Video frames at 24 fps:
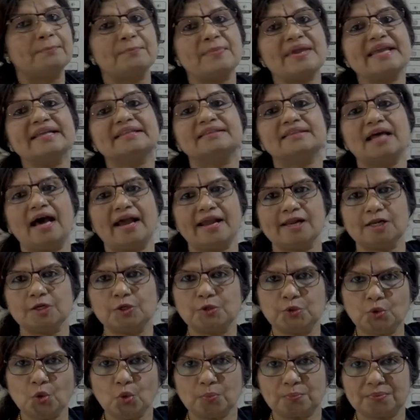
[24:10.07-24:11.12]
methyl
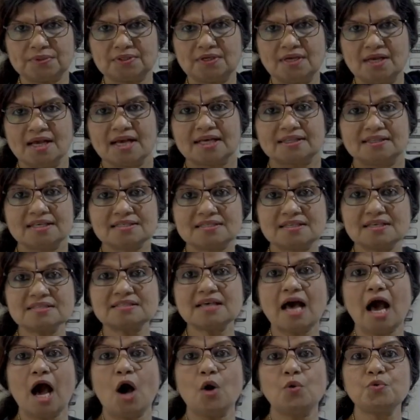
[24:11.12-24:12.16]
group. This
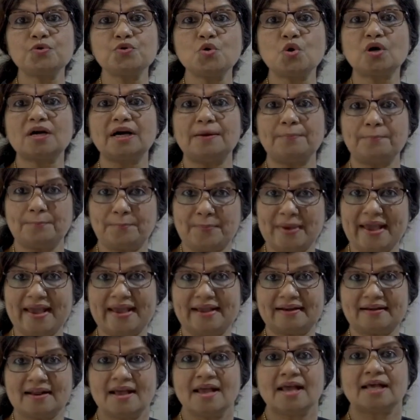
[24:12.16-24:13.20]
is how you
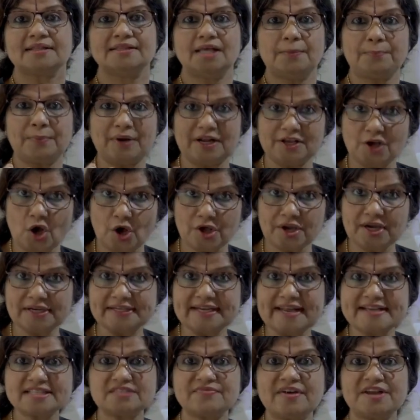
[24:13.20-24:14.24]
compare the
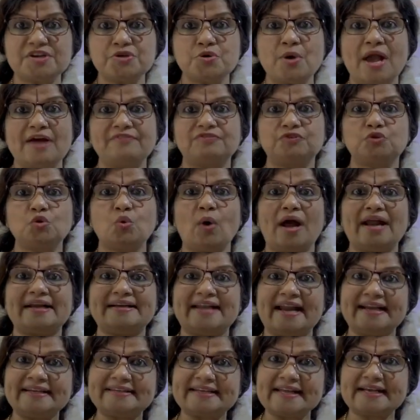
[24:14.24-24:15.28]
priorities when you have 2
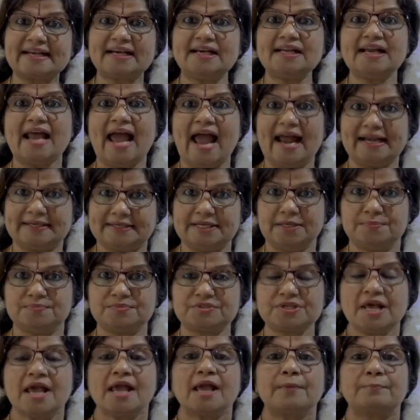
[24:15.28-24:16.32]
identical
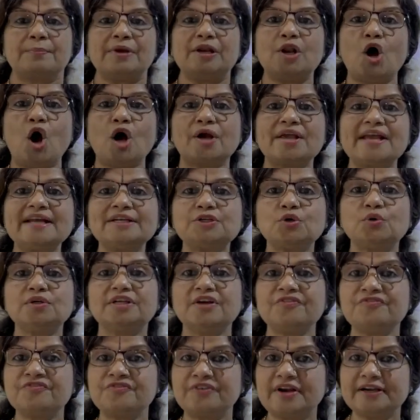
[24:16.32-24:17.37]
atoms belonging to
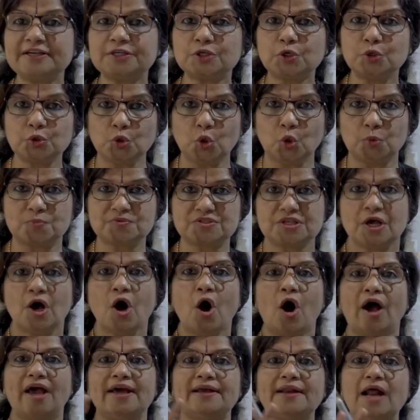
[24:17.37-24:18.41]
different groups
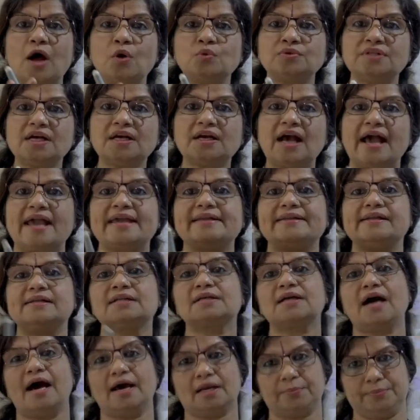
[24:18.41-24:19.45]
around the chiral
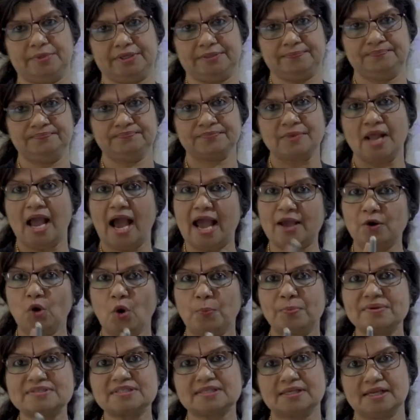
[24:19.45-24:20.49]
carbon. I
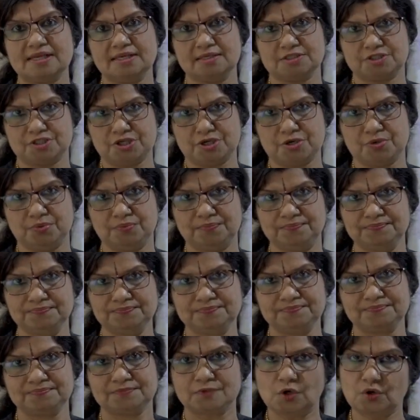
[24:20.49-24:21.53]
hope it's clear to you.
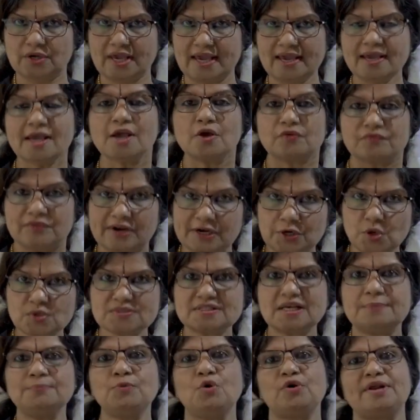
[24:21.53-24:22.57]
Okay, we'll do
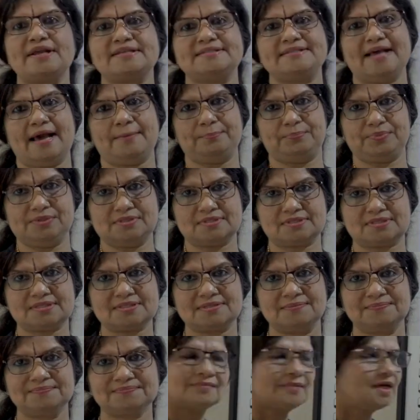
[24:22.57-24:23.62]
some more examples.
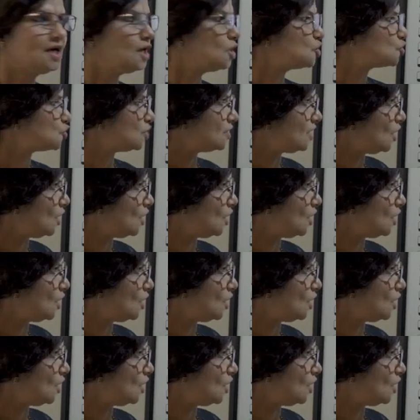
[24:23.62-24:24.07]
So